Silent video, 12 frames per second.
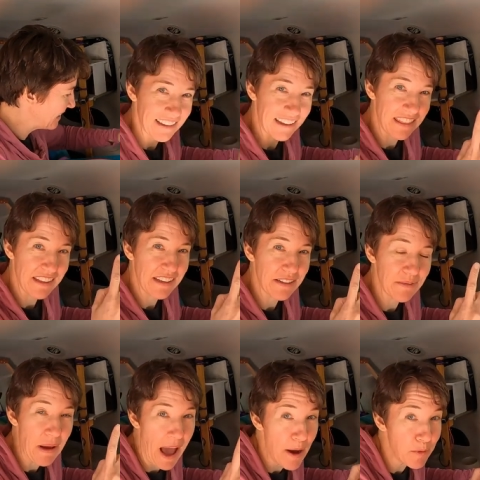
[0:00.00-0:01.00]
Like the
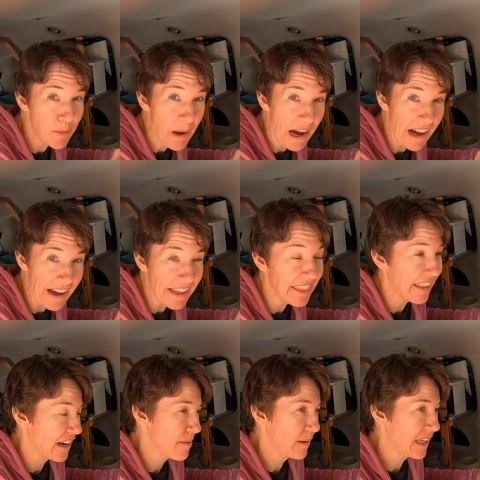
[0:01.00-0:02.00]
apple pie
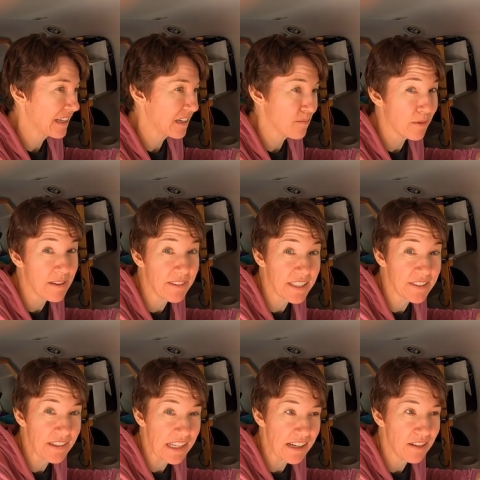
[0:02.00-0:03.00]
that I made in a previous
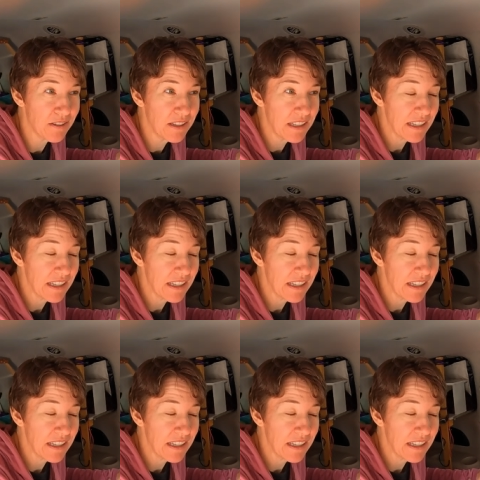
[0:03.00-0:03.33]
video